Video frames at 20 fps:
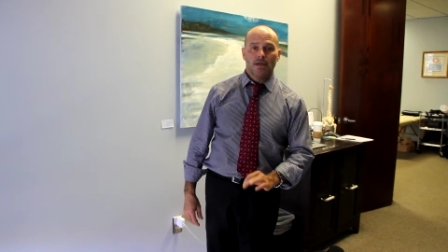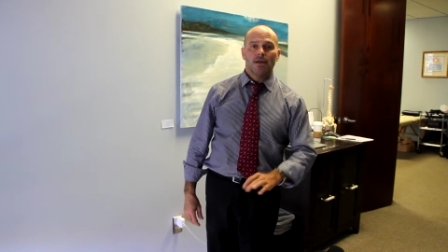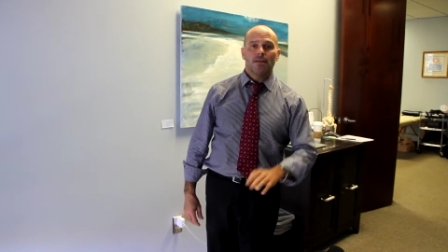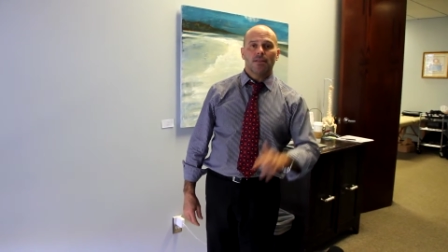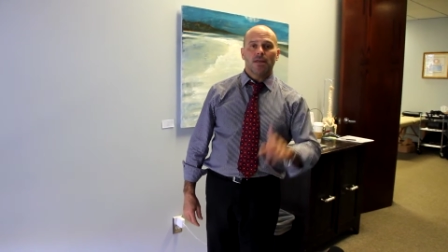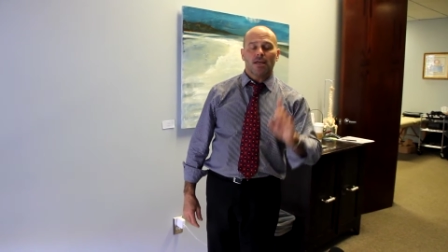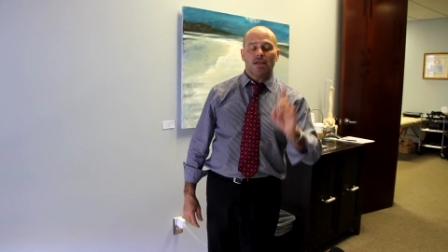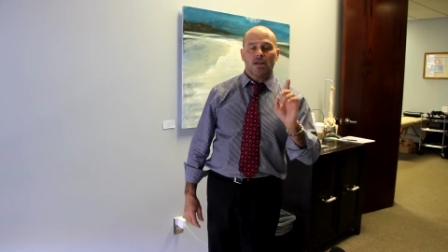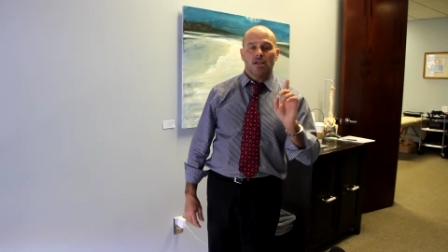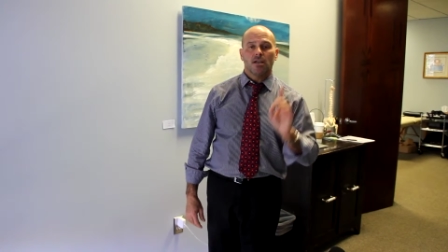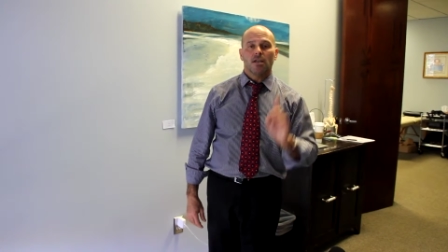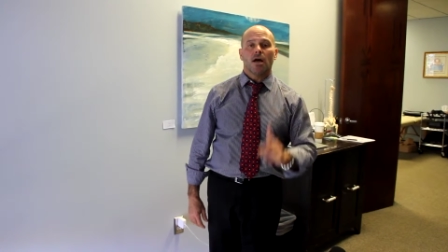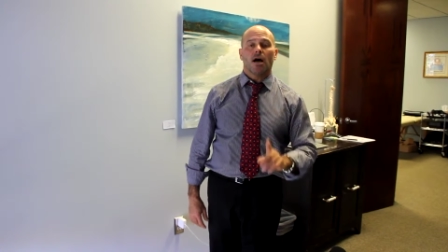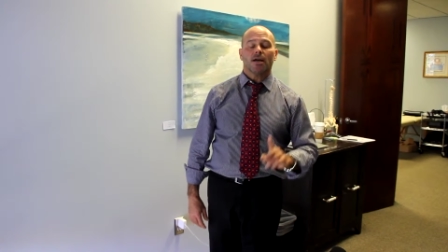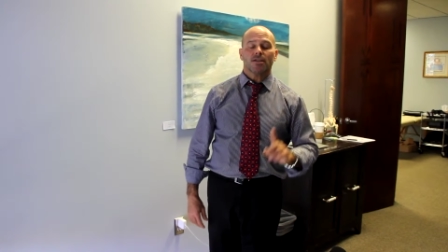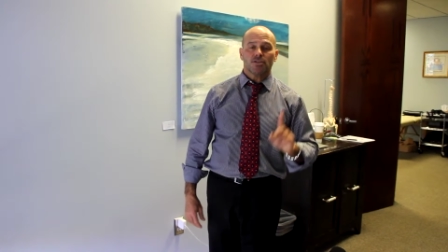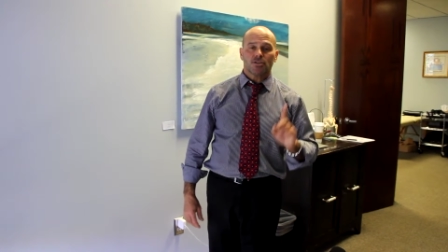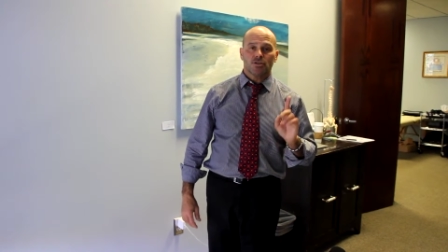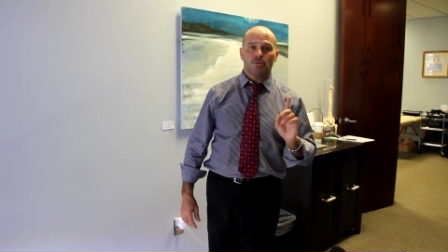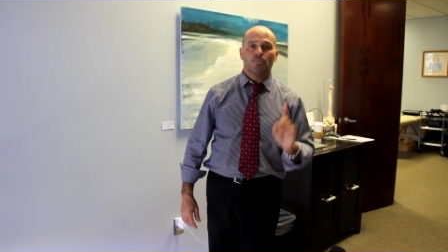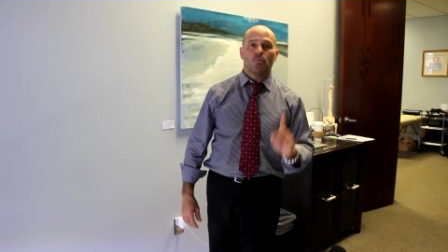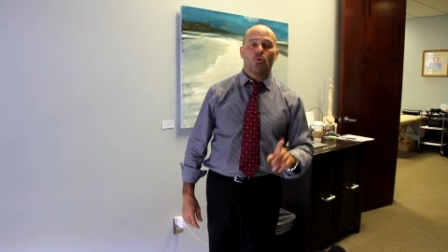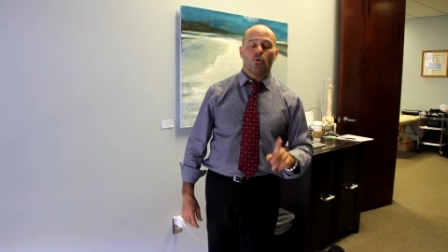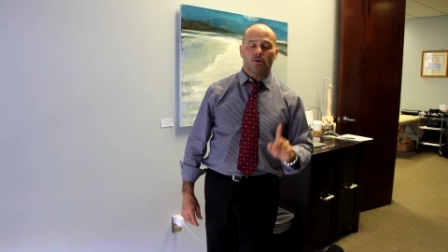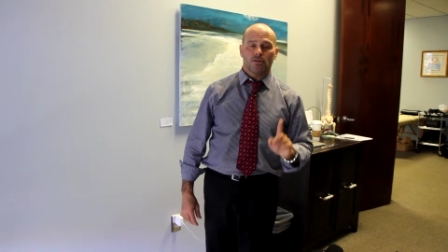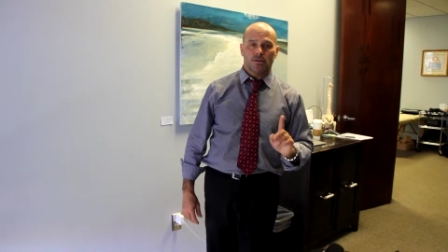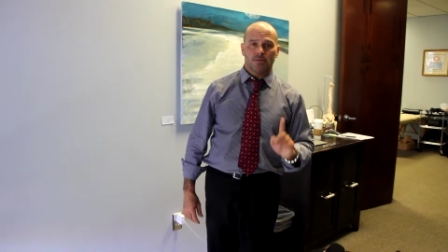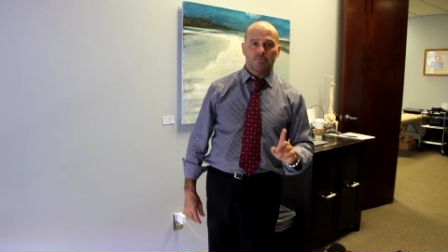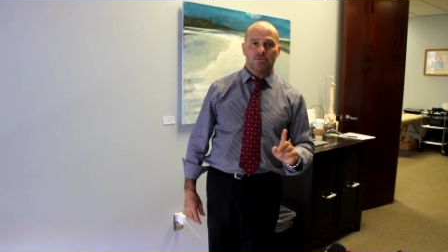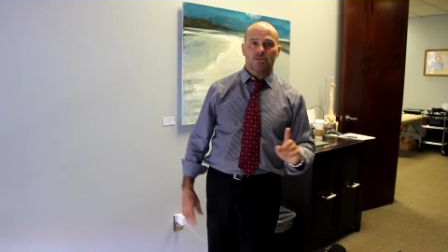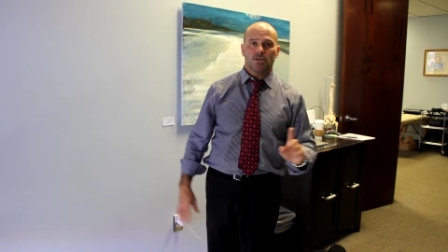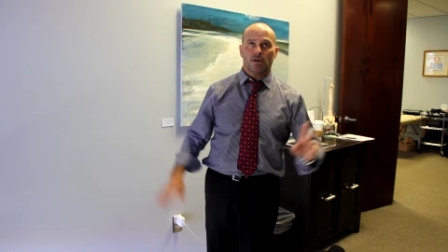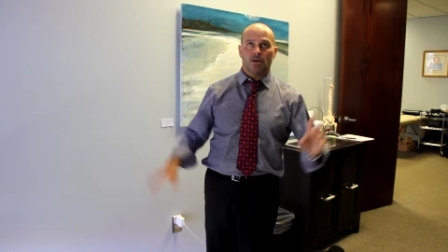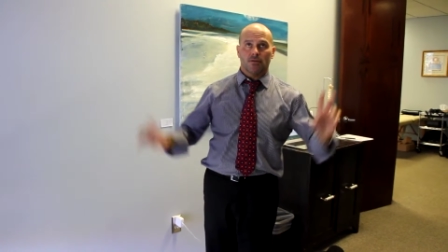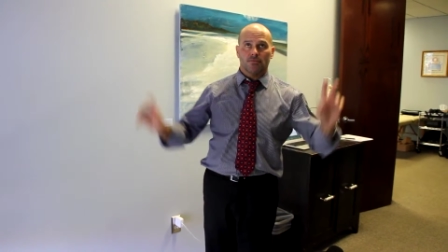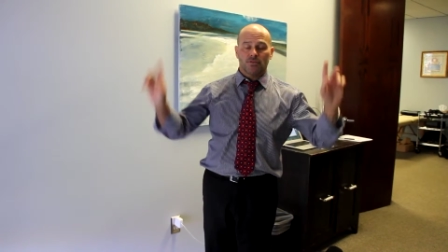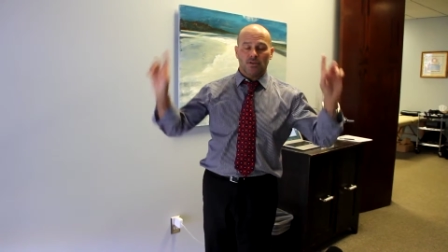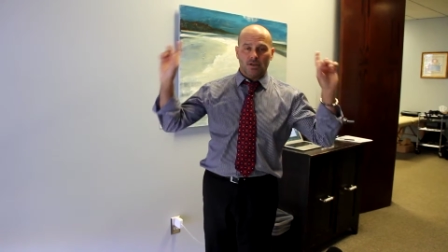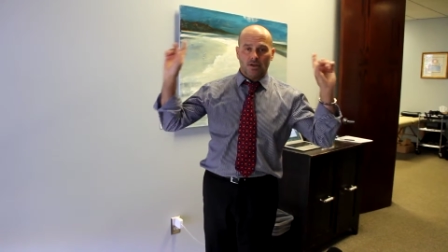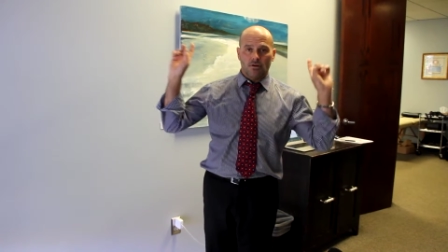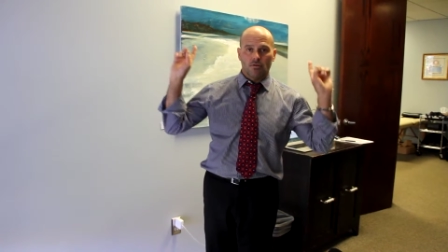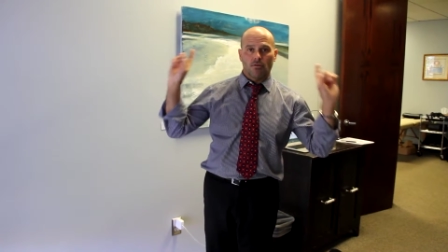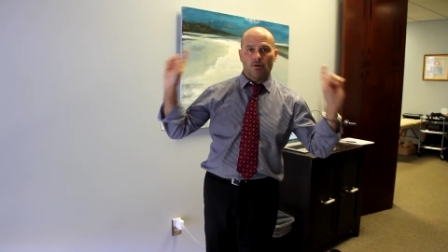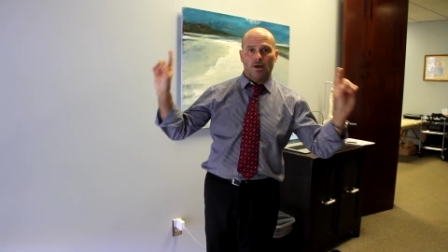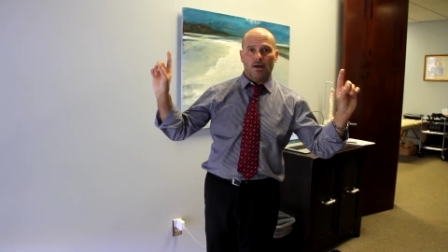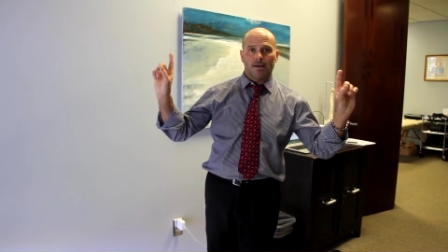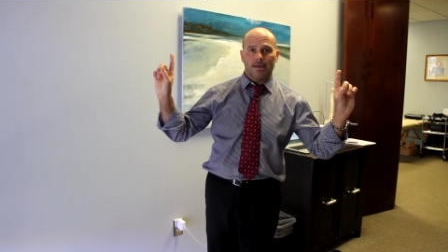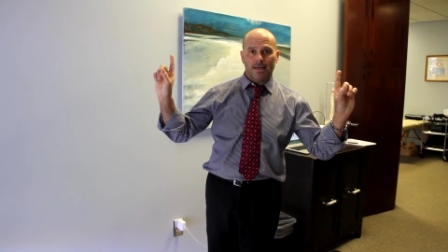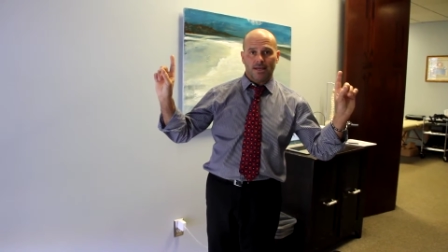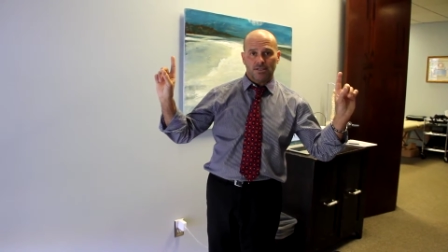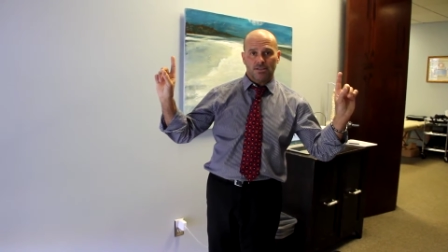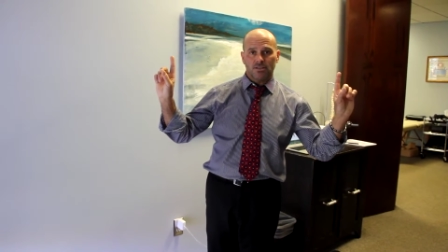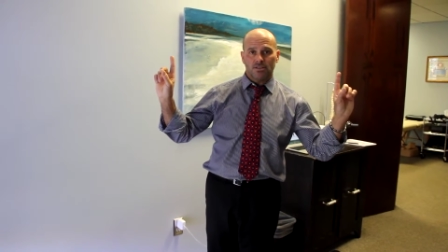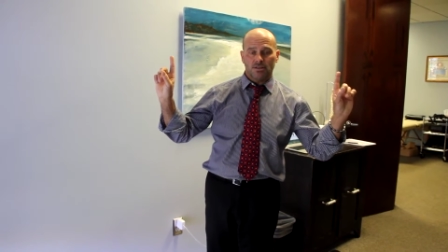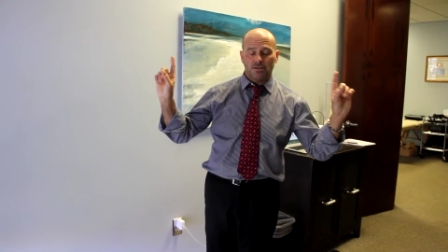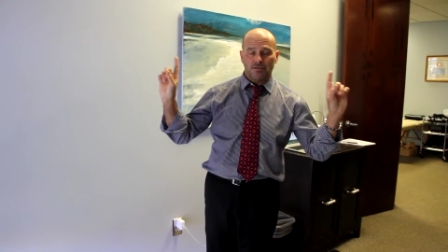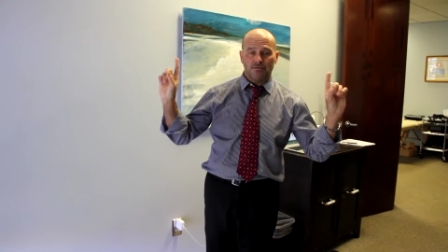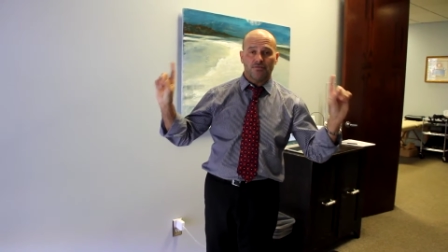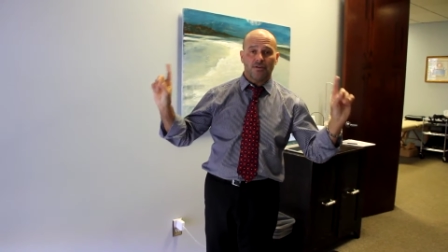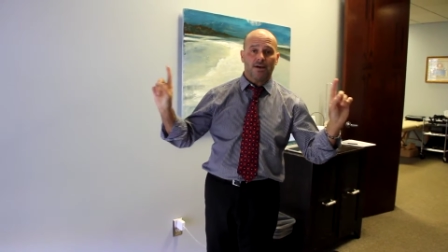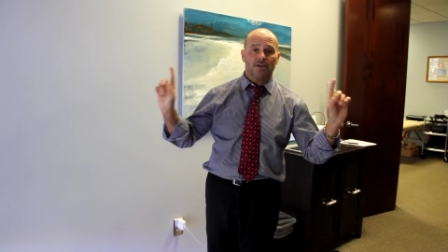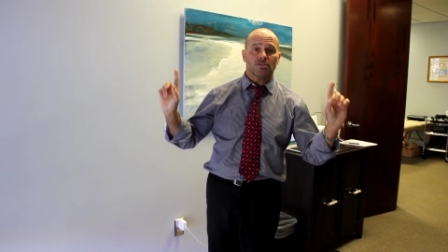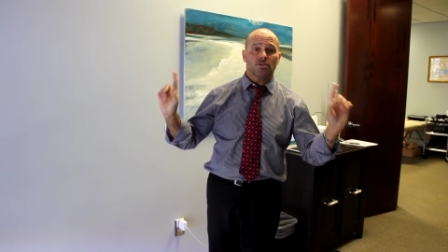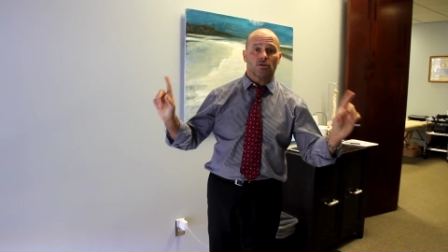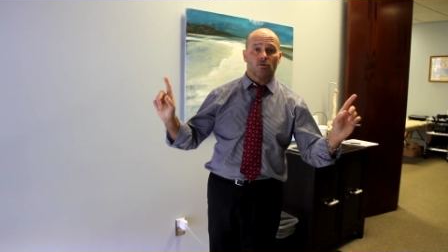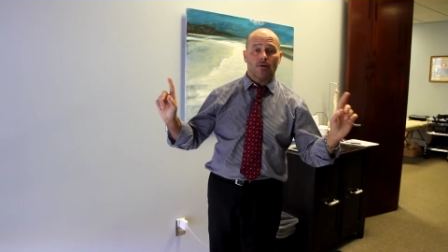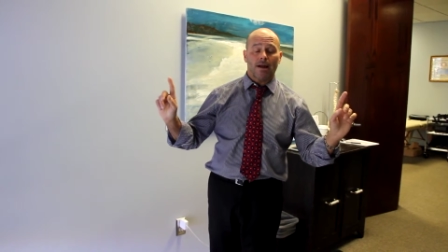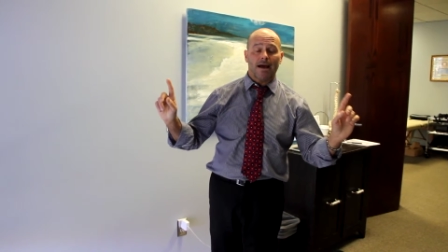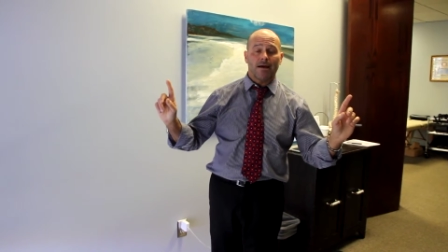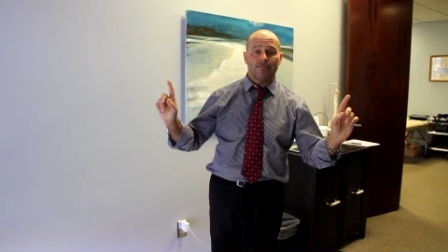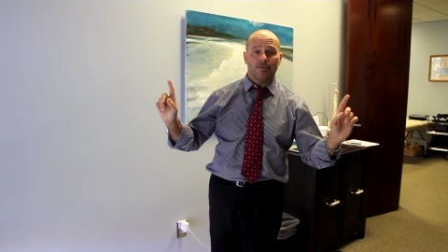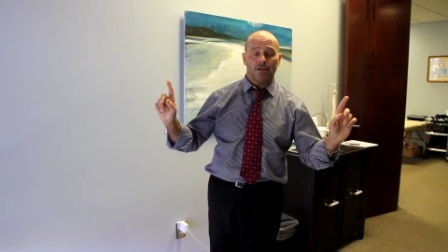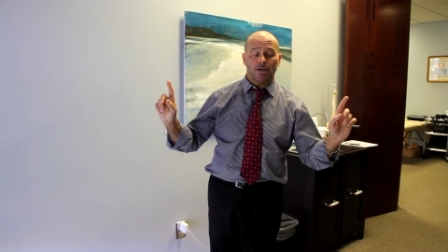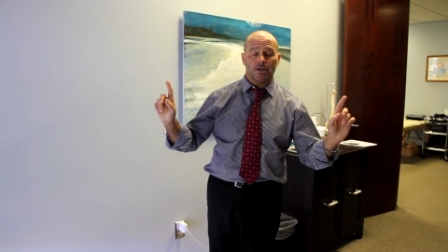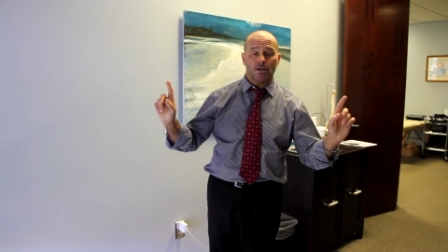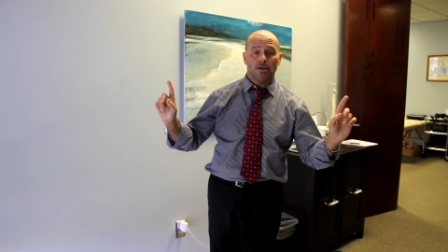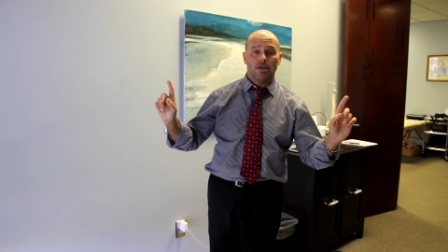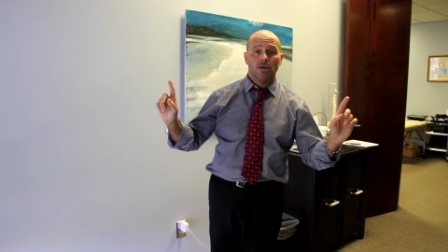They cannot support themselves against the effects of gravity.